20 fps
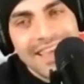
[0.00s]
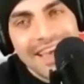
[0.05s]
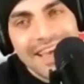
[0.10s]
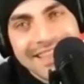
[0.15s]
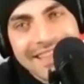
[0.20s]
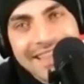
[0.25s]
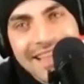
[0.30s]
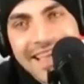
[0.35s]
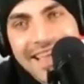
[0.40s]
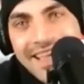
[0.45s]

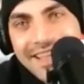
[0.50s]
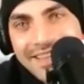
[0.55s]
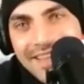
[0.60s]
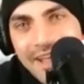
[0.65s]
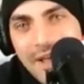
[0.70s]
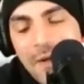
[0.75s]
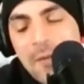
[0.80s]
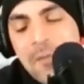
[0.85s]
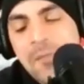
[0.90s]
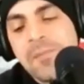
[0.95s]

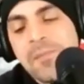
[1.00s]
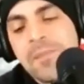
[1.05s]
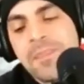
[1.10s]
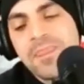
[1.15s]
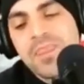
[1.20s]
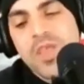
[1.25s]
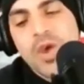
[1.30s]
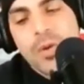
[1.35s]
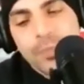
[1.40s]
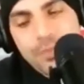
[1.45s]
atleta,
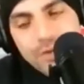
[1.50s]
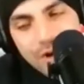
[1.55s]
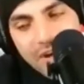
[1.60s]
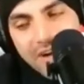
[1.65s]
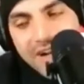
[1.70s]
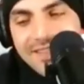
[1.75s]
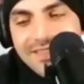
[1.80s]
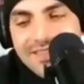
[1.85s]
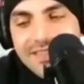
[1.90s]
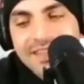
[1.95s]
pro
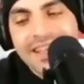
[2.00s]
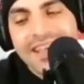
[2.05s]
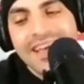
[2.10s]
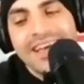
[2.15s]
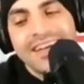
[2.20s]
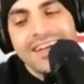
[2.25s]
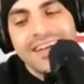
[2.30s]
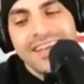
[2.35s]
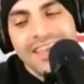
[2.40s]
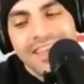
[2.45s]

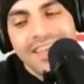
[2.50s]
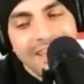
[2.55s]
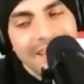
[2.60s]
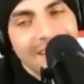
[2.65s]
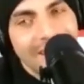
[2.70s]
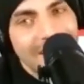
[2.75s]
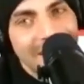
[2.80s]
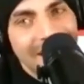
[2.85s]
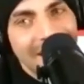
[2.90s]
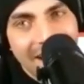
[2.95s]
wrestler,
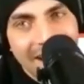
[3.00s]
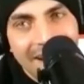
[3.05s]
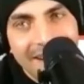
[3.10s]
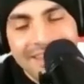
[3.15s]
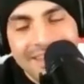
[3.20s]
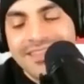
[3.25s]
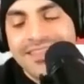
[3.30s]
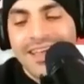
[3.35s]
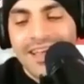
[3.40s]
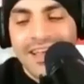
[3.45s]

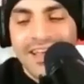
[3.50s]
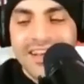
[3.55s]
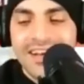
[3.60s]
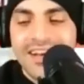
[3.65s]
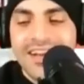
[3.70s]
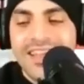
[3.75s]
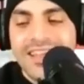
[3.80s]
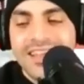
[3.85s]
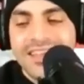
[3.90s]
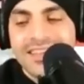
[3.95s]
actor,
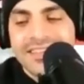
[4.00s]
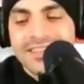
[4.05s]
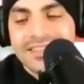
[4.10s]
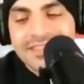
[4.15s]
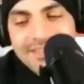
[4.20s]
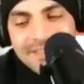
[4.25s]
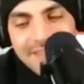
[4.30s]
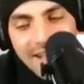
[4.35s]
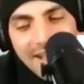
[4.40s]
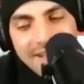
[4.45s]

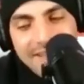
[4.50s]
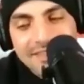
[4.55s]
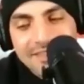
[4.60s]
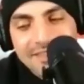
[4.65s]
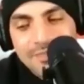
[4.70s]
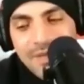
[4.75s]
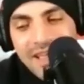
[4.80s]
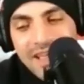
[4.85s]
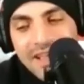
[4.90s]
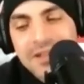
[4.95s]

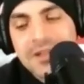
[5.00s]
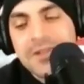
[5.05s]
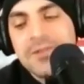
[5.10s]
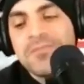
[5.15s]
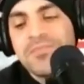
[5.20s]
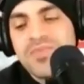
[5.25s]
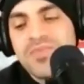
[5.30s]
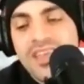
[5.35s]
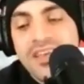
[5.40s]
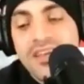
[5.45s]
stuntman,
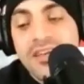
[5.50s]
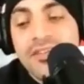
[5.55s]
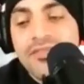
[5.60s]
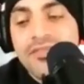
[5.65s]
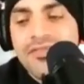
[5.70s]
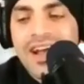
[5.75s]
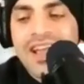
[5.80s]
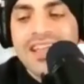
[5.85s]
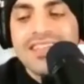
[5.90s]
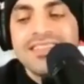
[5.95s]

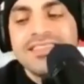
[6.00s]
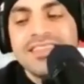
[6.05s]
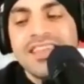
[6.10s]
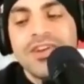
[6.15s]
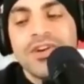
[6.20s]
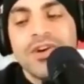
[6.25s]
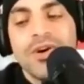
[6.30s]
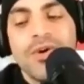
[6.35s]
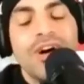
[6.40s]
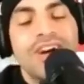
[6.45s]
fight scene
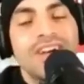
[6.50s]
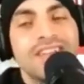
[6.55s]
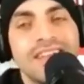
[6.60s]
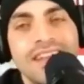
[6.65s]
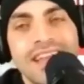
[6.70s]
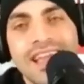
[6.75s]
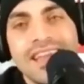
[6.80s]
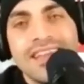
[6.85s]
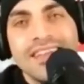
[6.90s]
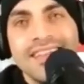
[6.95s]

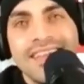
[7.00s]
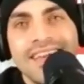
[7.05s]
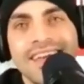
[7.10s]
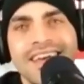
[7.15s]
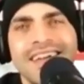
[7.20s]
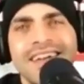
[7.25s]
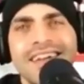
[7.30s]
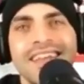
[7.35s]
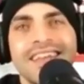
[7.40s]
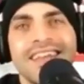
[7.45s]

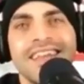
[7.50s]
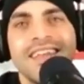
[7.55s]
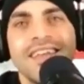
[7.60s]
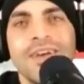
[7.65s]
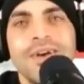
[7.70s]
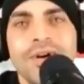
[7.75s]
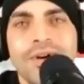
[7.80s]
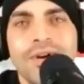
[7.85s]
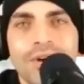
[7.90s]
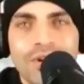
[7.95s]
coordinator
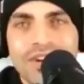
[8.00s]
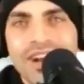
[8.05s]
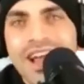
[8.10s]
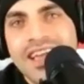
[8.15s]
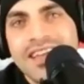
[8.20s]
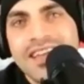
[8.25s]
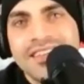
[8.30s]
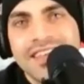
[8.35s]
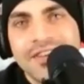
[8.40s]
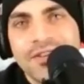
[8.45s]
u
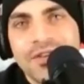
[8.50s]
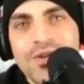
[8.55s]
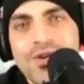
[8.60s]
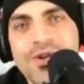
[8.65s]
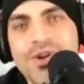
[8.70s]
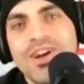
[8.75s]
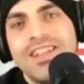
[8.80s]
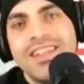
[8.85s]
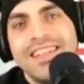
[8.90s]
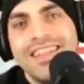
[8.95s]
writer u
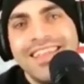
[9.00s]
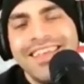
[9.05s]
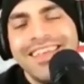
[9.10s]
koll.